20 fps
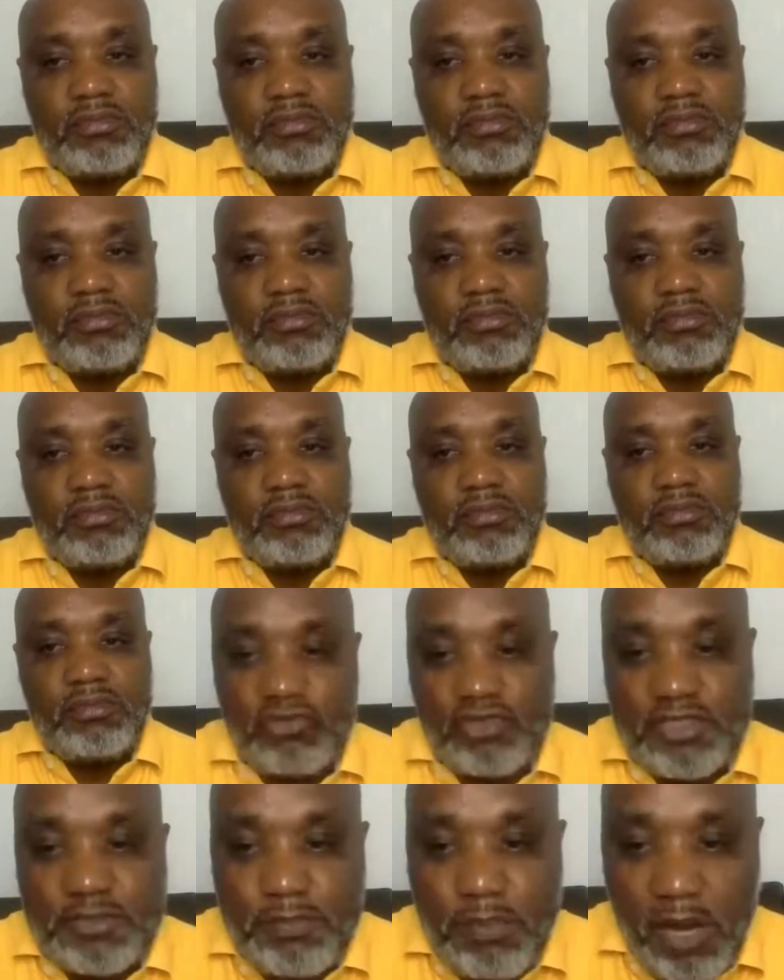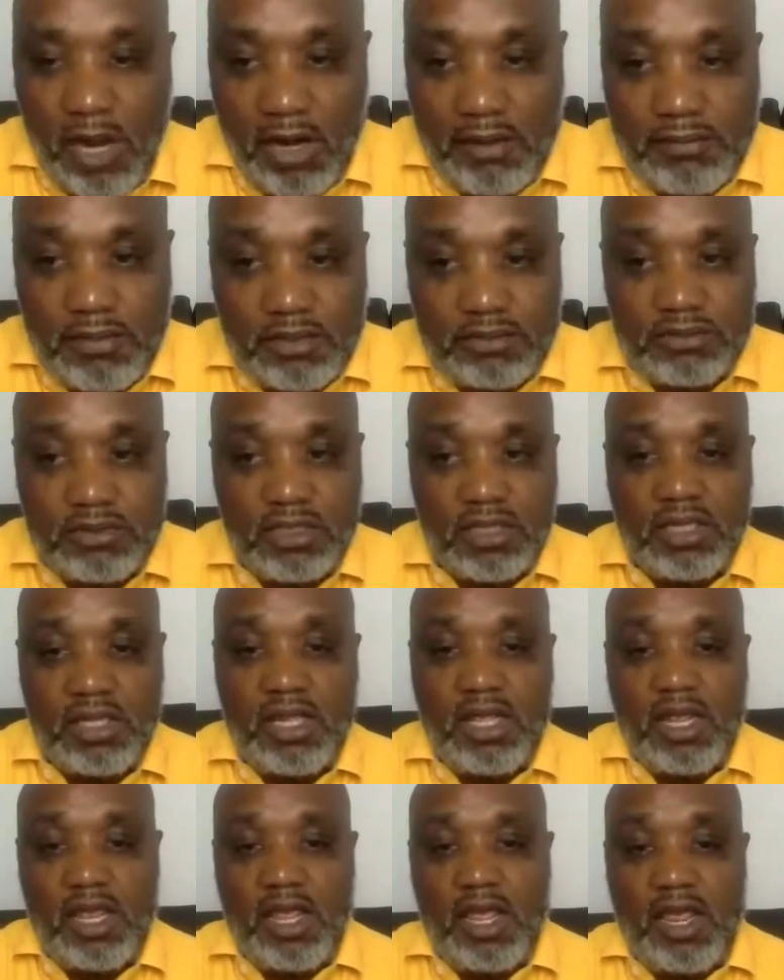all that stuff is paramount,
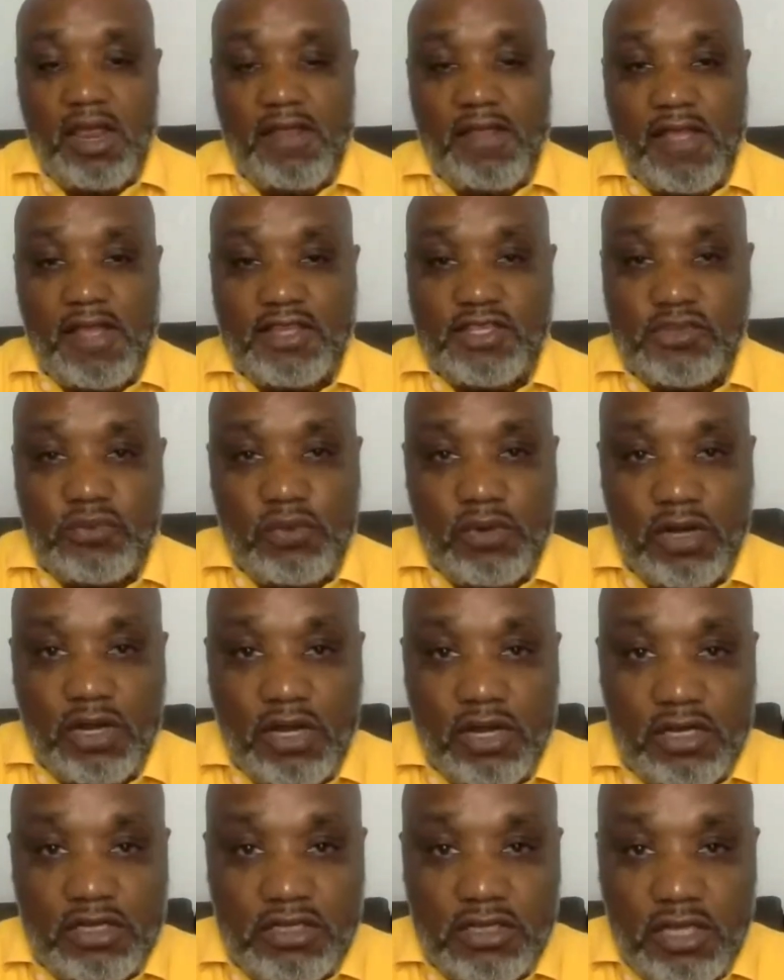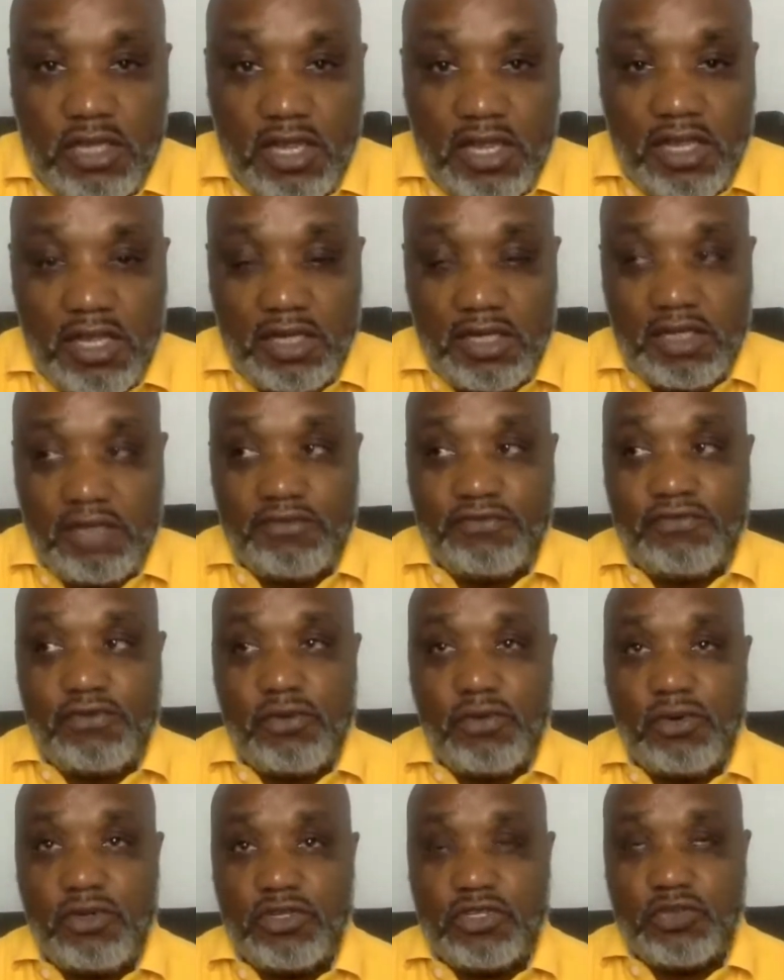and that's where a lot of the
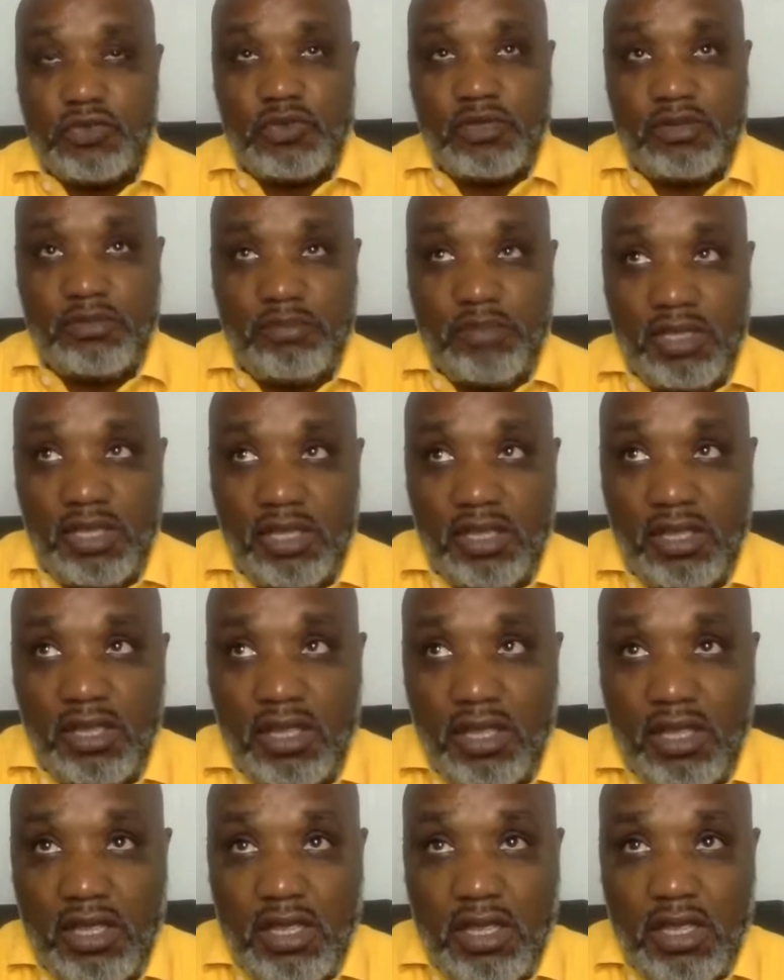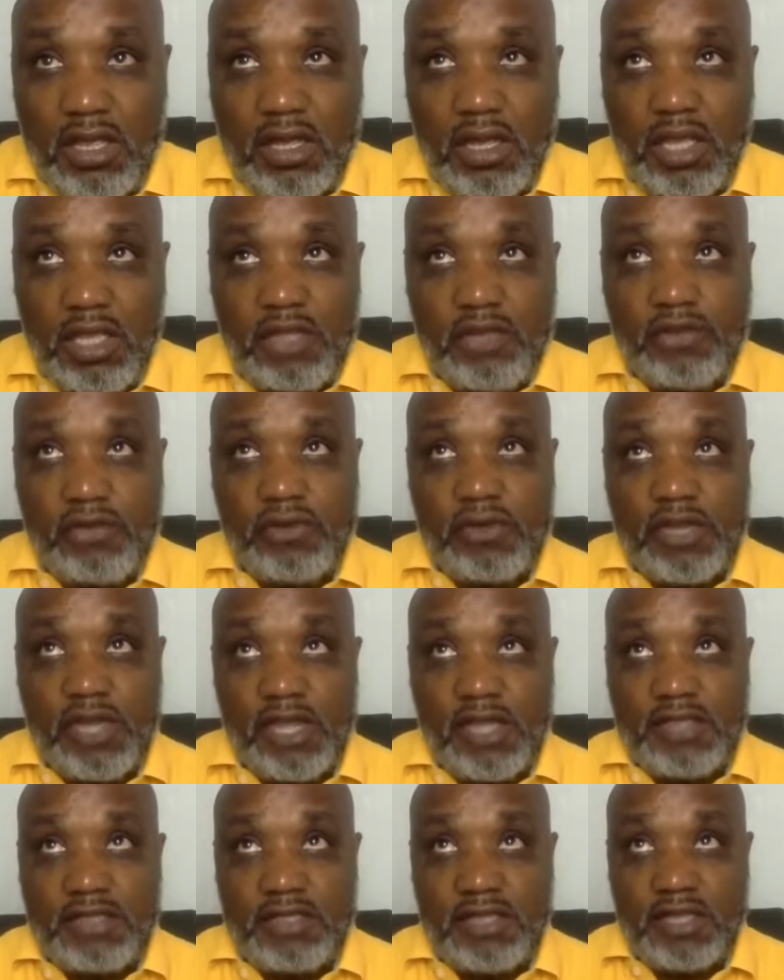focus will be in
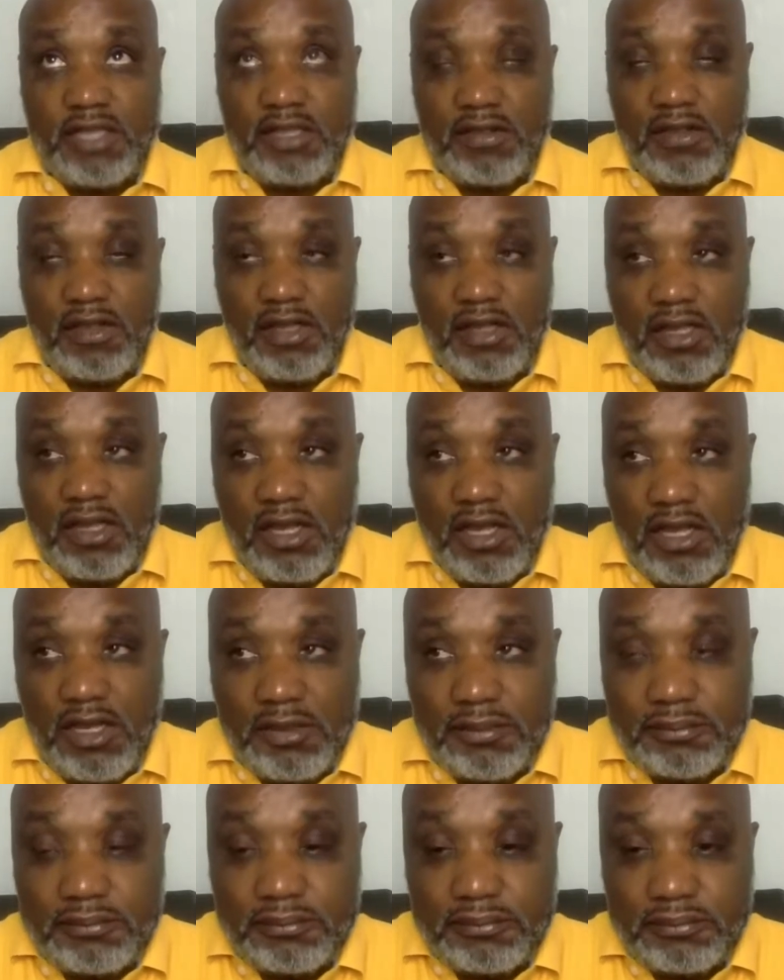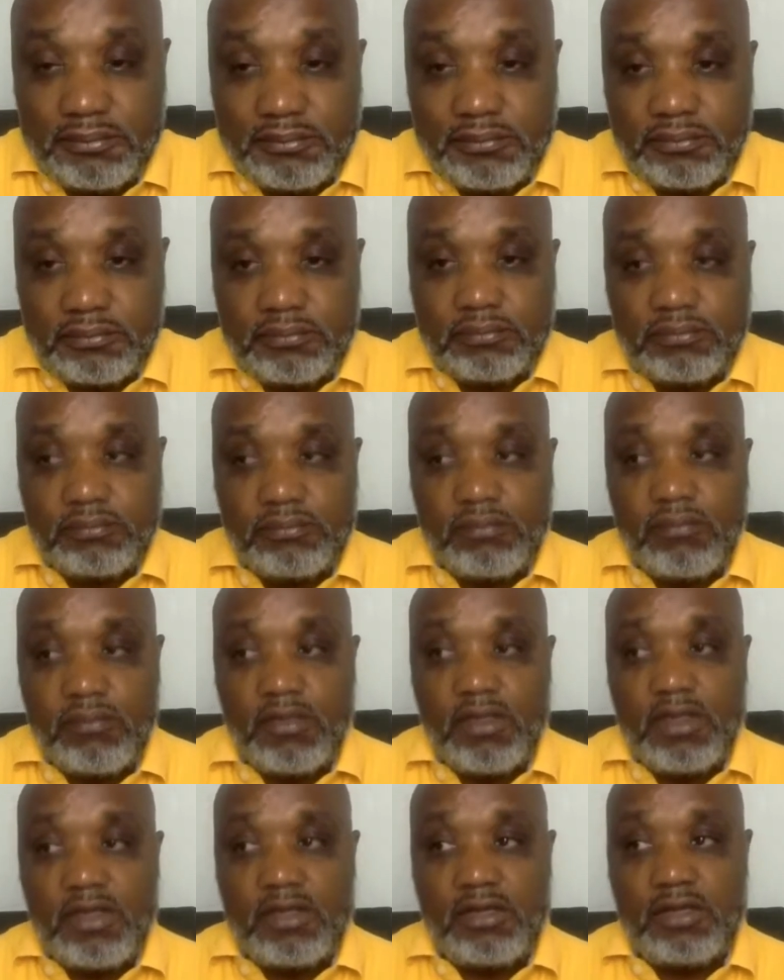creating the um,
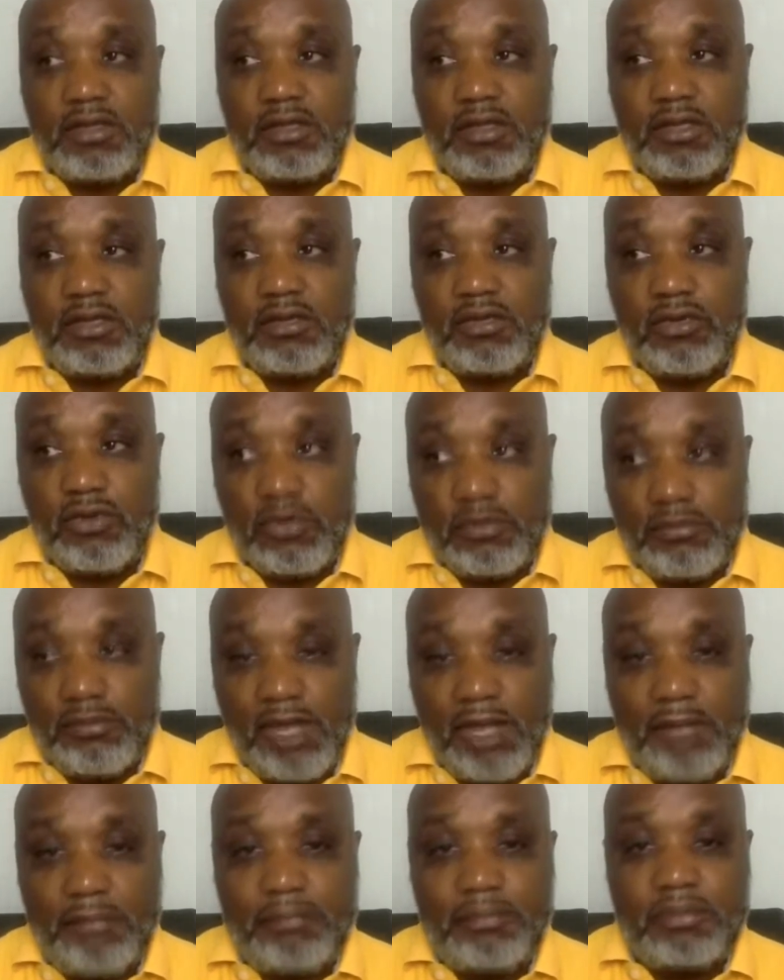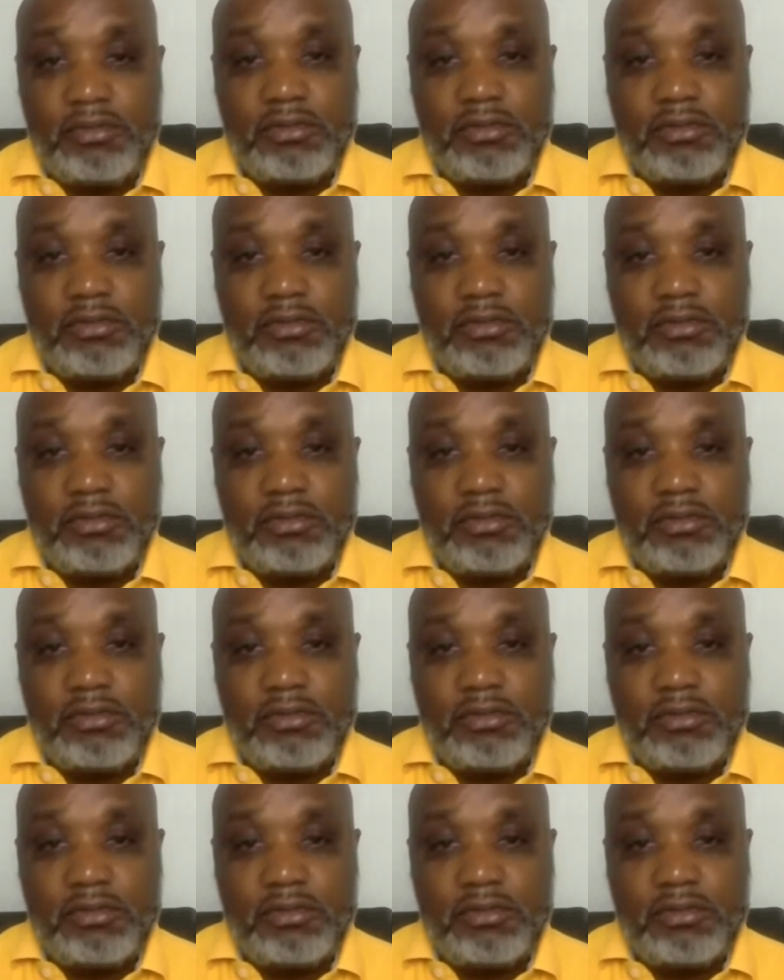the roadmap